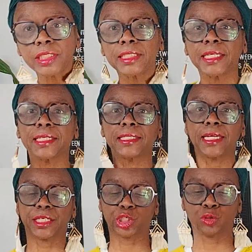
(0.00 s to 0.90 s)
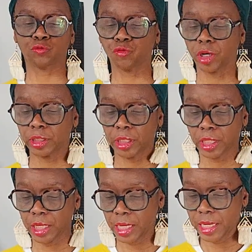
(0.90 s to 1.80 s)
did a test run
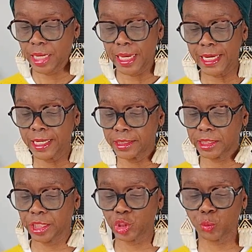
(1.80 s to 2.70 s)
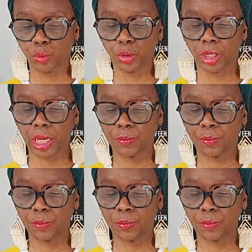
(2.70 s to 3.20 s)
in a sketchbook.